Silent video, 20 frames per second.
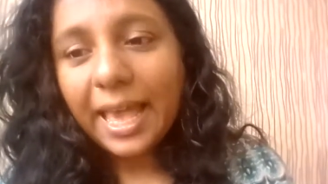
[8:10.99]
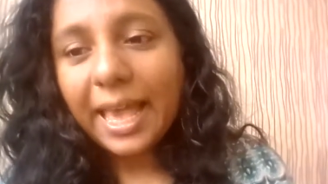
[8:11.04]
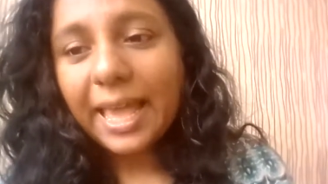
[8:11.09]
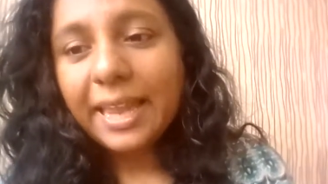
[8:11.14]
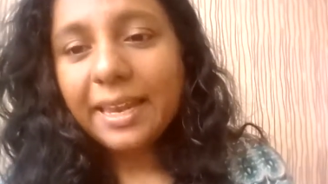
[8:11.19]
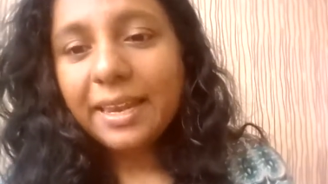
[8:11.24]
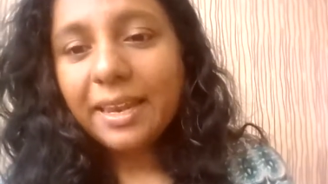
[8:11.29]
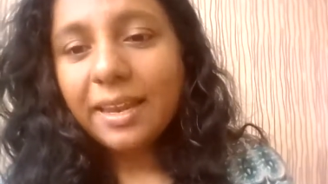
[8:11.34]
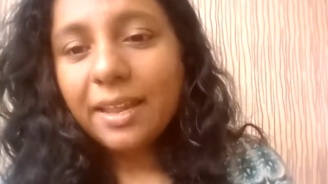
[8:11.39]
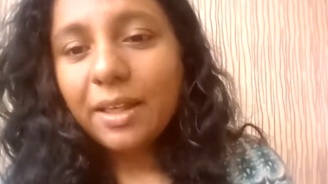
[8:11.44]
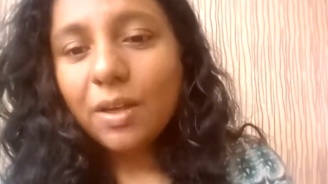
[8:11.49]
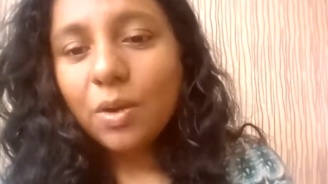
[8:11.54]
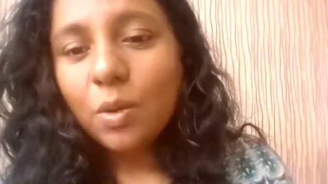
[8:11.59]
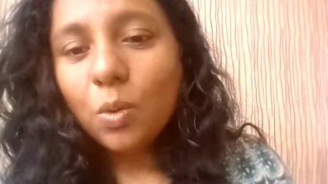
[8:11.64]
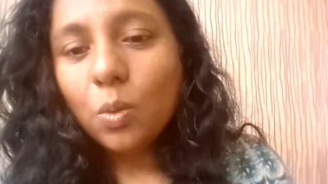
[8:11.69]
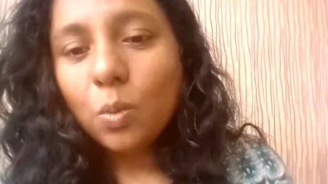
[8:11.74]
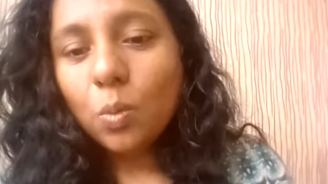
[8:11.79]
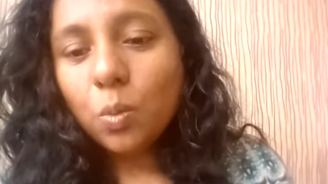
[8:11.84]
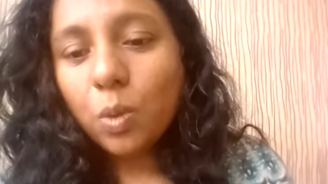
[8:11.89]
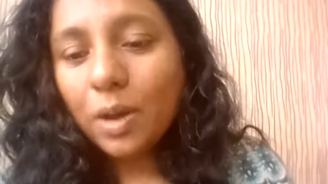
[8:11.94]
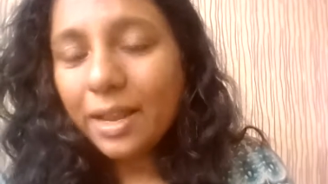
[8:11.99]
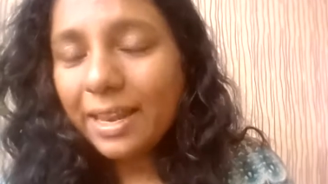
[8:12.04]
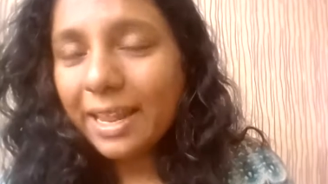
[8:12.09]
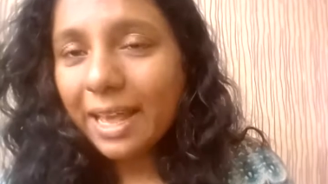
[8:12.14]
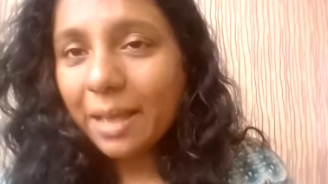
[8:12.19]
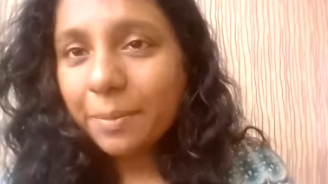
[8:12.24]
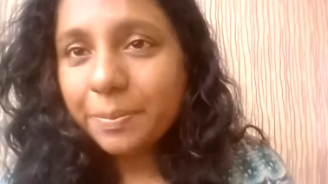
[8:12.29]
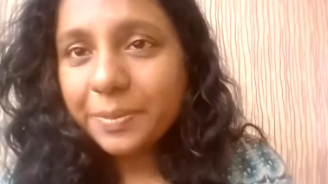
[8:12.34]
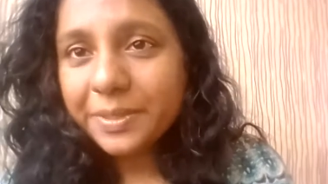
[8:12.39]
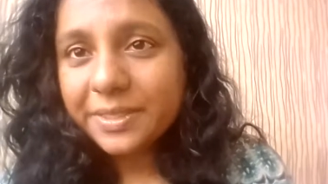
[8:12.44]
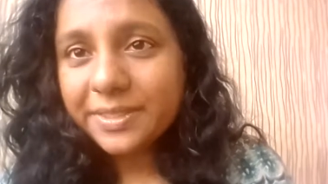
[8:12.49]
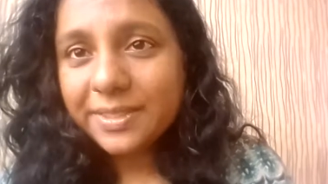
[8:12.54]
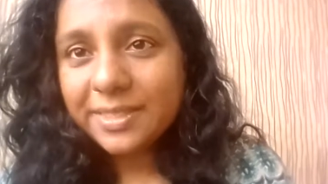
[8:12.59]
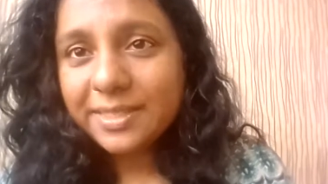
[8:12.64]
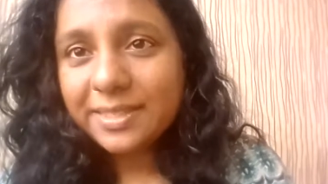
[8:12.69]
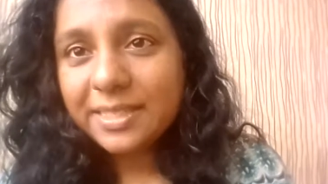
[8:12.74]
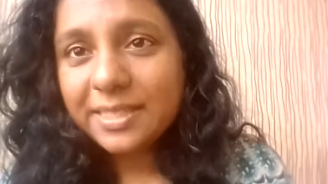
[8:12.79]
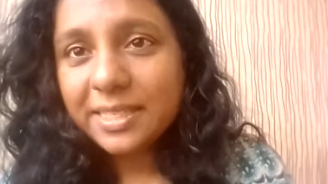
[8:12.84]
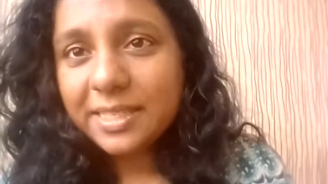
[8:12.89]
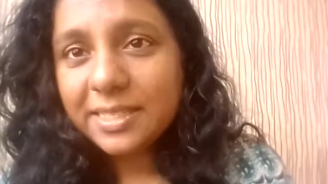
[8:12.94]
And what happens
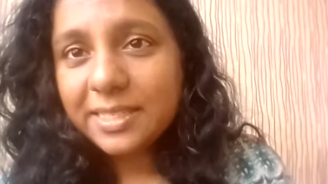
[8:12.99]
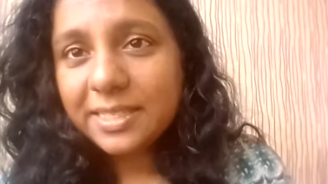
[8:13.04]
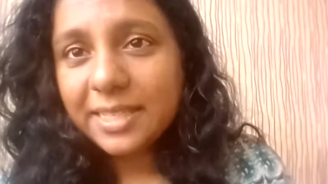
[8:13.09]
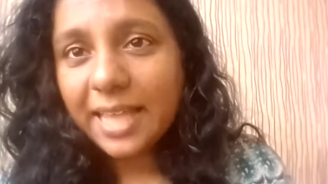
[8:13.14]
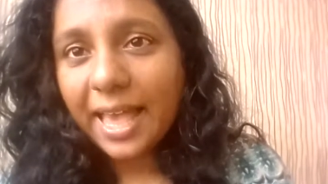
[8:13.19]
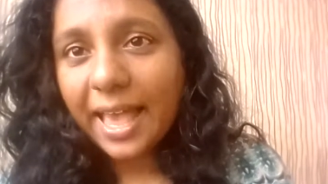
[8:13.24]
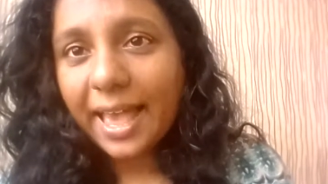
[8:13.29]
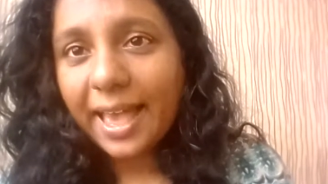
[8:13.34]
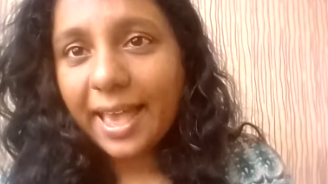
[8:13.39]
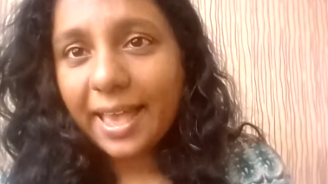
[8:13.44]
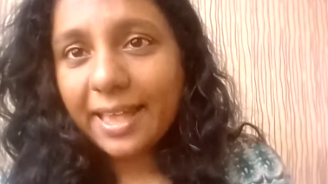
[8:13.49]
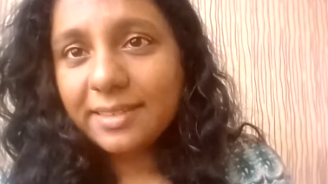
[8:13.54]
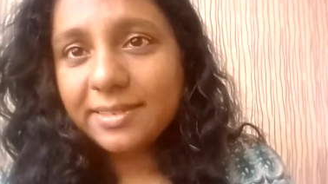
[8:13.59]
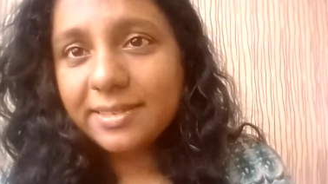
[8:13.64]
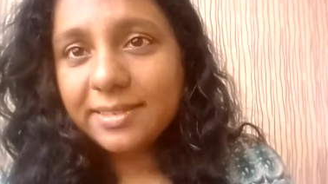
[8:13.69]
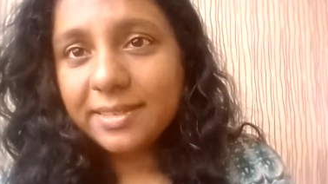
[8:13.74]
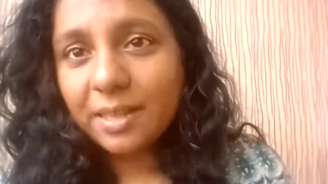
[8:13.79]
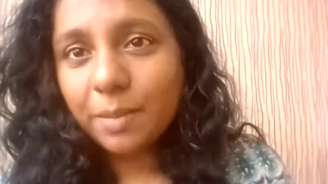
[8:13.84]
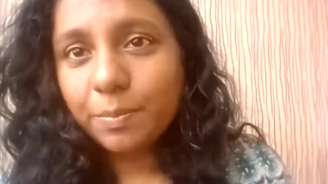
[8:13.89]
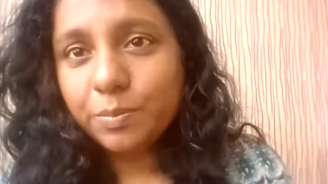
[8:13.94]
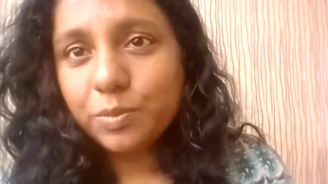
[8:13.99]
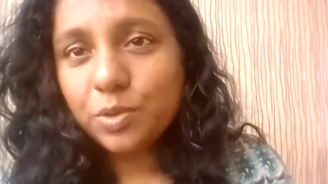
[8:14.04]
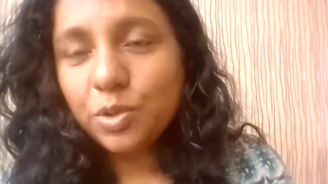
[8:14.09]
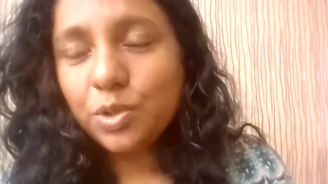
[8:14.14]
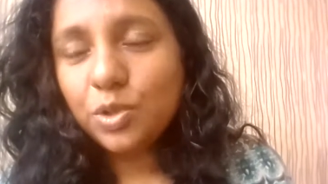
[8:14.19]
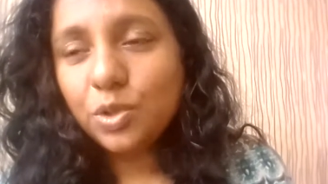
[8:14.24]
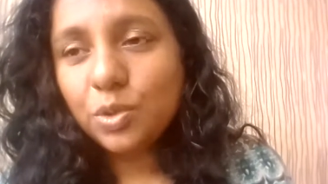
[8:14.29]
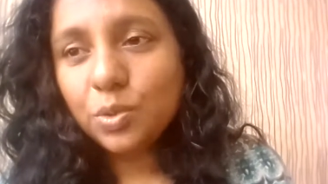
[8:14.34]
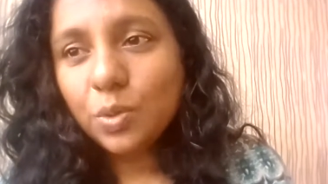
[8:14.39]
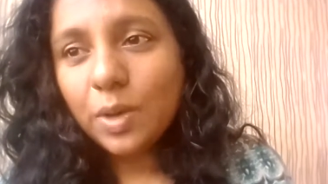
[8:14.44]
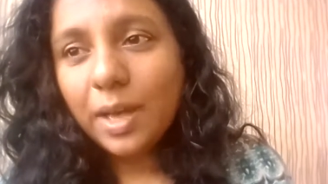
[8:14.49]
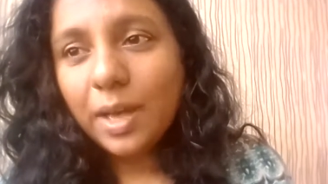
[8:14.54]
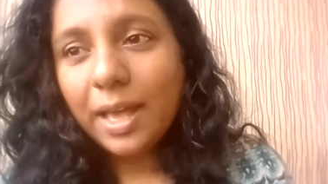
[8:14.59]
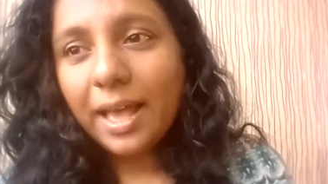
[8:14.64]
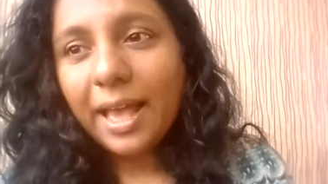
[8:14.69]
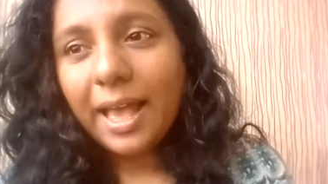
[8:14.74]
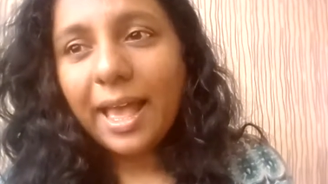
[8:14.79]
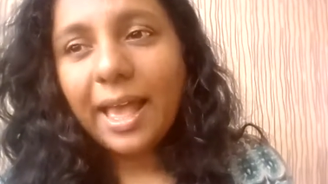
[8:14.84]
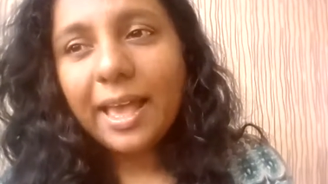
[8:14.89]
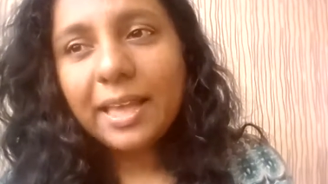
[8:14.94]
is this adds up to you
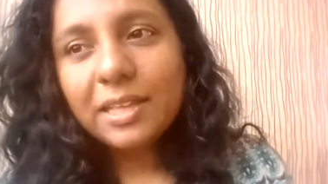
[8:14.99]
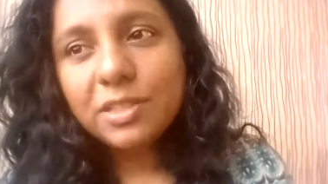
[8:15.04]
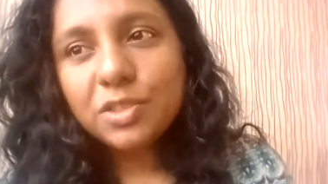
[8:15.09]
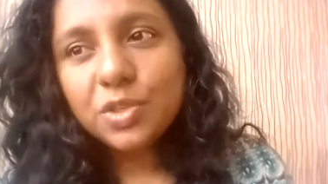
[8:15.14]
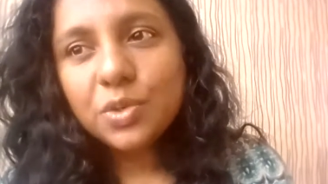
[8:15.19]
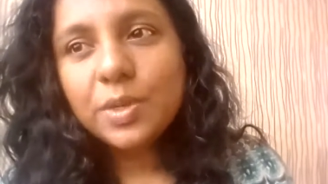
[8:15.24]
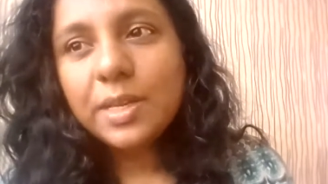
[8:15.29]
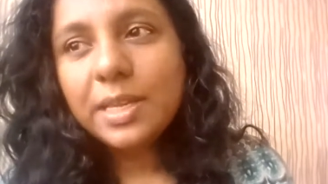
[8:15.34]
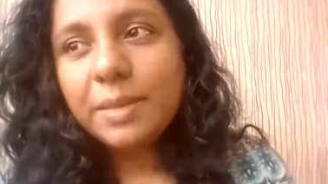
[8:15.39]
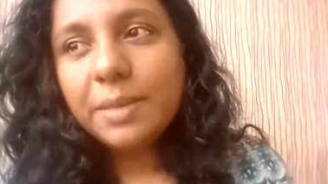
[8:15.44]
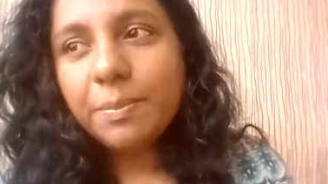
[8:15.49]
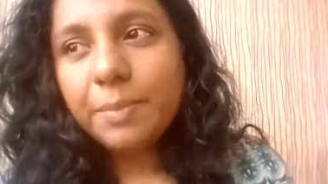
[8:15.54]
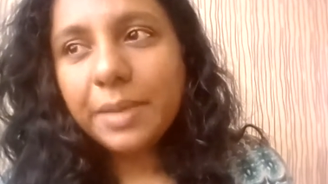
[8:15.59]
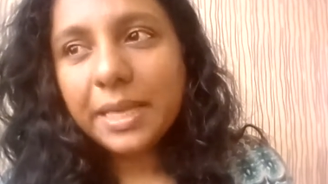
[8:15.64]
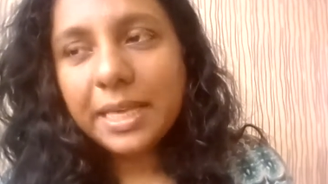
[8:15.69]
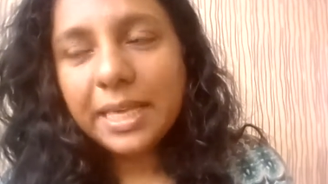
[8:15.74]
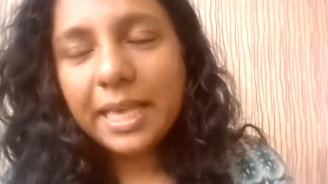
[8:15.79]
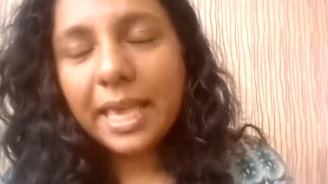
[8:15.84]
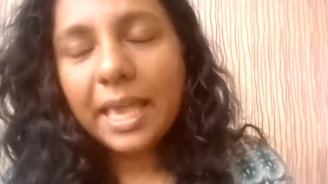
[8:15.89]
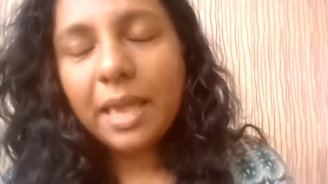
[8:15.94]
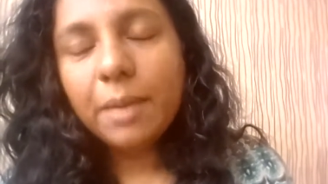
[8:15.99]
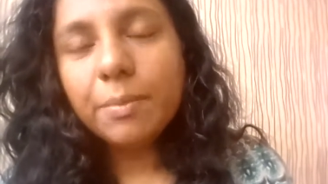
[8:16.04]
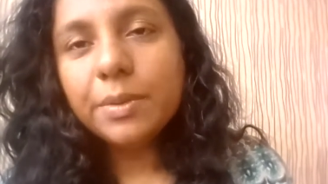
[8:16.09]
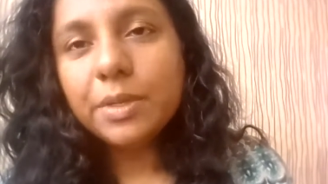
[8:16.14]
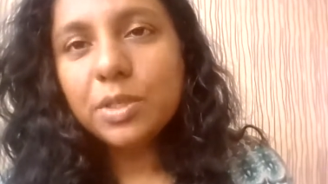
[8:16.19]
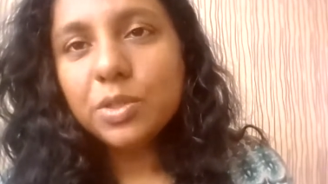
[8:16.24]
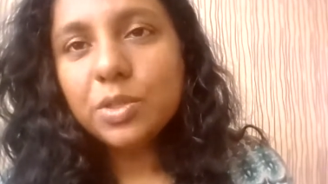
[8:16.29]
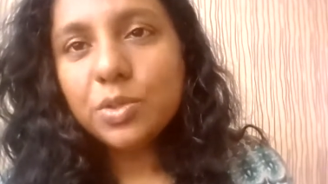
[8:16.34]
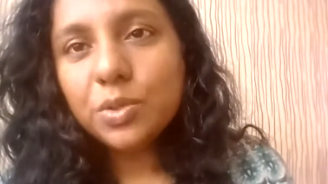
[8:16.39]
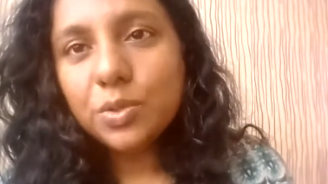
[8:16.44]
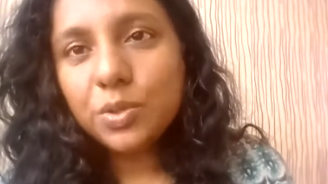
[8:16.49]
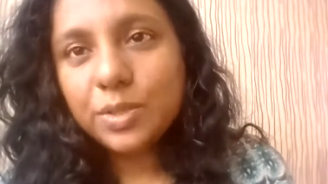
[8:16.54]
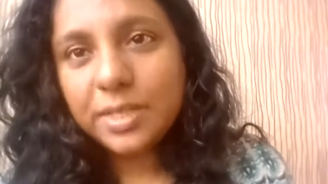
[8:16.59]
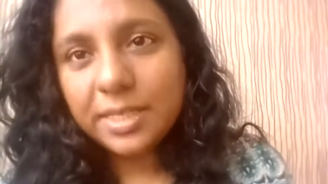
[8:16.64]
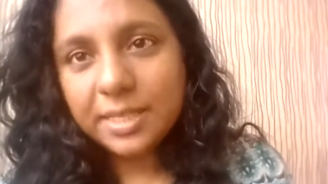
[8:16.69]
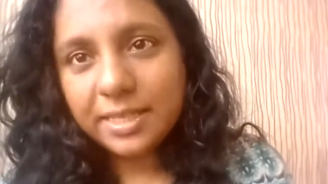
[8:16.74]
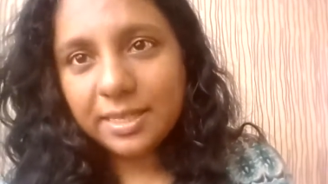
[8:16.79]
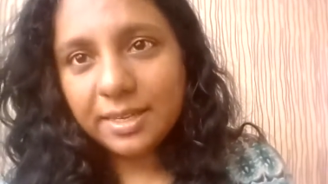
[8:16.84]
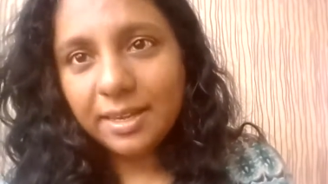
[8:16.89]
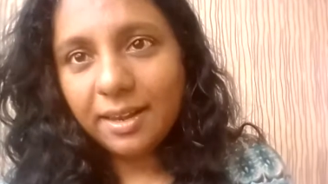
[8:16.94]
actually being able to
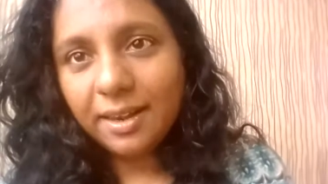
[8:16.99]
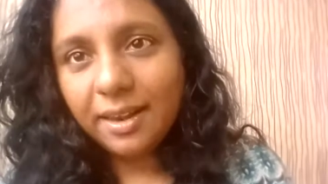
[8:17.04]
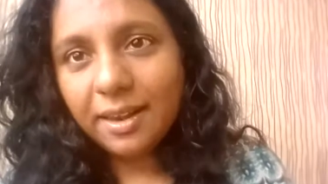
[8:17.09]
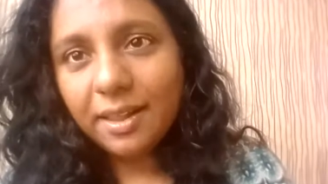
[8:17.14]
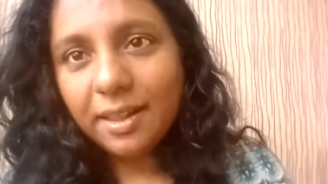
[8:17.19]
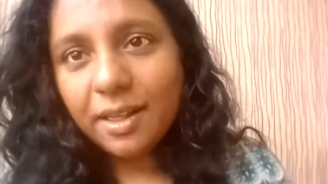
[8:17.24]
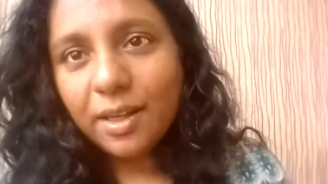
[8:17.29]
deal